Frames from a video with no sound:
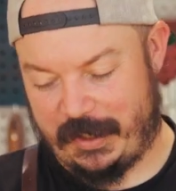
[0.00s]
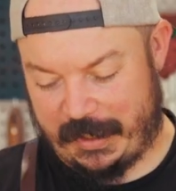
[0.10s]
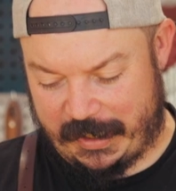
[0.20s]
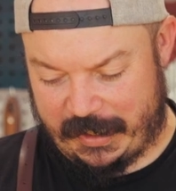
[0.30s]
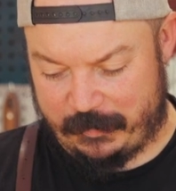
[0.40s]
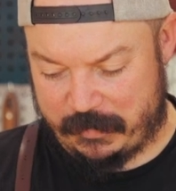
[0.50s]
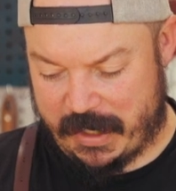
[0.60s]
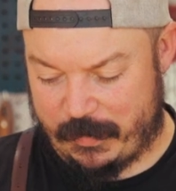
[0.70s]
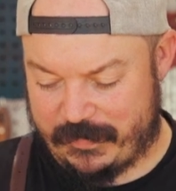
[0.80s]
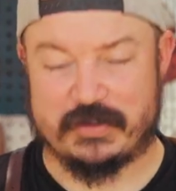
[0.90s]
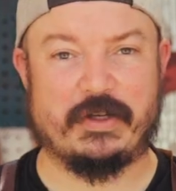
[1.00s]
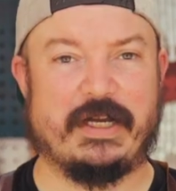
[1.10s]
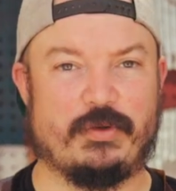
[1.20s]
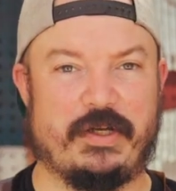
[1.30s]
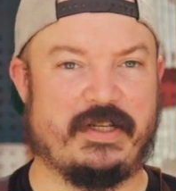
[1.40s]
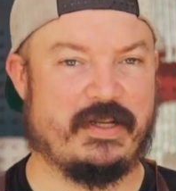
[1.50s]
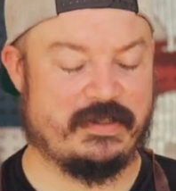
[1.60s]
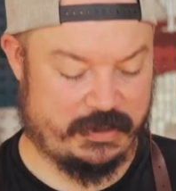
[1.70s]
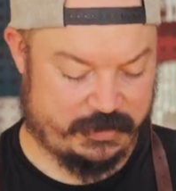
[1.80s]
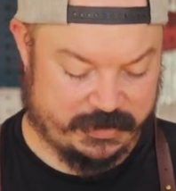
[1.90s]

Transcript: And we've also got soy sauce in here.